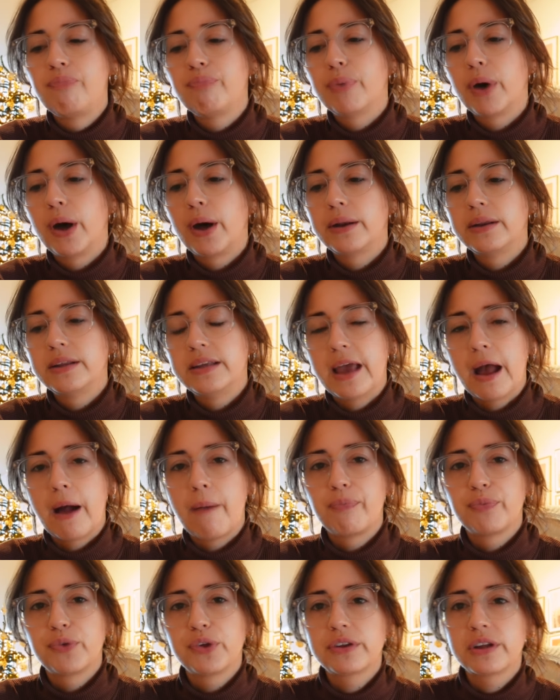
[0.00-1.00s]
but yeah,
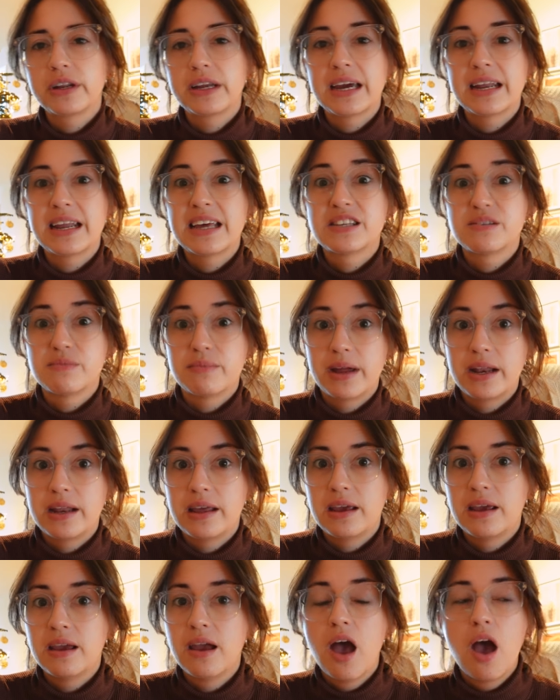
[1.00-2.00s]
I'm just gonna get as
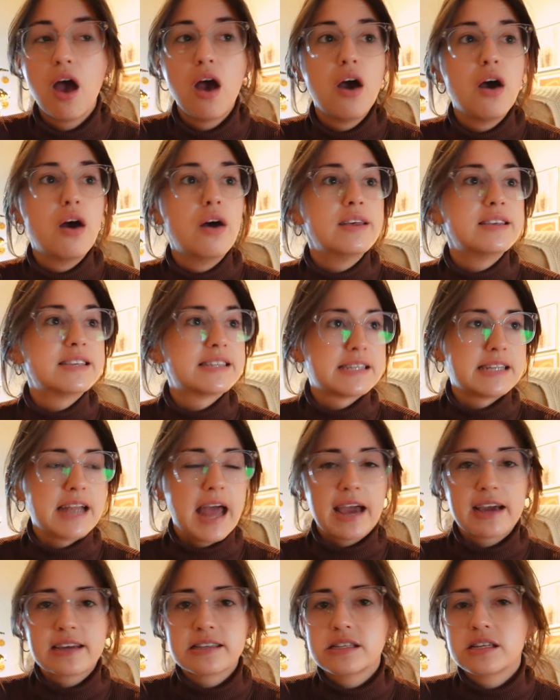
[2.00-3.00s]
many
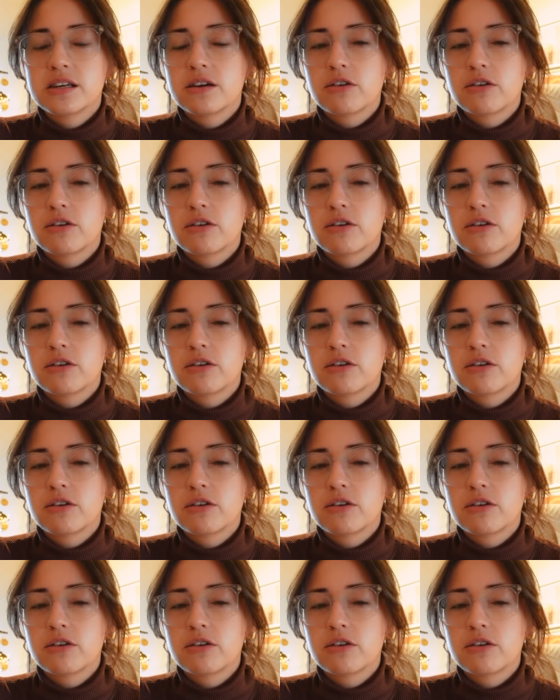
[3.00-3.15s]
snacks,